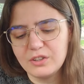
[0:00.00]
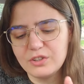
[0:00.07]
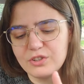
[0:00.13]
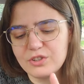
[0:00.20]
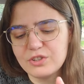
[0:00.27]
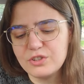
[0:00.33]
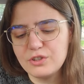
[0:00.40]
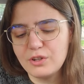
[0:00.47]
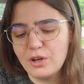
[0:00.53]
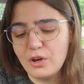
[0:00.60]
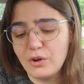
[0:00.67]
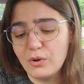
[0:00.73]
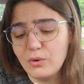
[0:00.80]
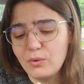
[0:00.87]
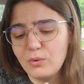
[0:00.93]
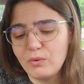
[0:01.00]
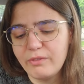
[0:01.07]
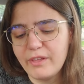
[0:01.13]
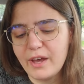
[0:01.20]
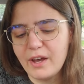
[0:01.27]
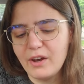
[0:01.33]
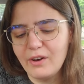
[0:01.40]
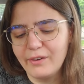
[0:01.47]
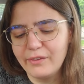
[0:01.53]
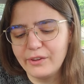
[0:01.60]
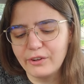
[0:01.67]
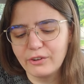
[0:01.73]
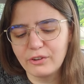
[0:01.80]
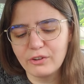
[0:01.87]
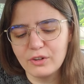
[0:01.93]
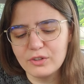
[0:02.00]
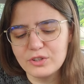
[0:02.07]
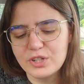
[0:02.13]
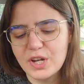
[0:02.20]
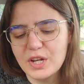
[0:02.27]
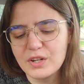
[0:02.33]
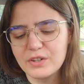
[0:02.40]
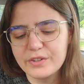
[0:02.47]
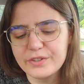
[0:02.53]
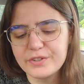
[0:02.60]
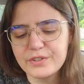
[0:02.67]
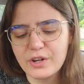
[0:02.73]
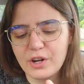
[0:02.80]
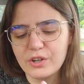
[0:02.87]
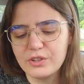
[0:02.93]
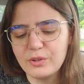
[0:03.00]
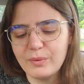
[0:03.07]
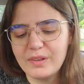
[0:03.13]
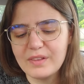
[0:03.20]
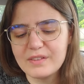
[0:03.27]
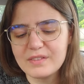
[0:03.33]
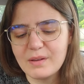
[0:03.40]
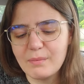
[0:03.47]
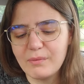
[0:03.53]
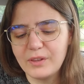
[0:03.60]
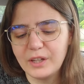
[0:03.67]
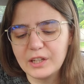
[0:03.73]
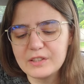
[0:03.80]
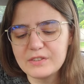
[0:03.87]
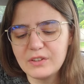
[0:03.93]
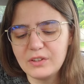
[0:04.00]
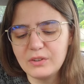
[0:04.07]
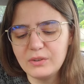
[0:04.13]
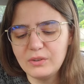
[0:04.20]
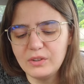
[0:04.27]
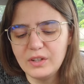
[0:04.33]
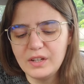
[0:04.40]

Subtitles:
just know that other crocheters are doing the same thing as you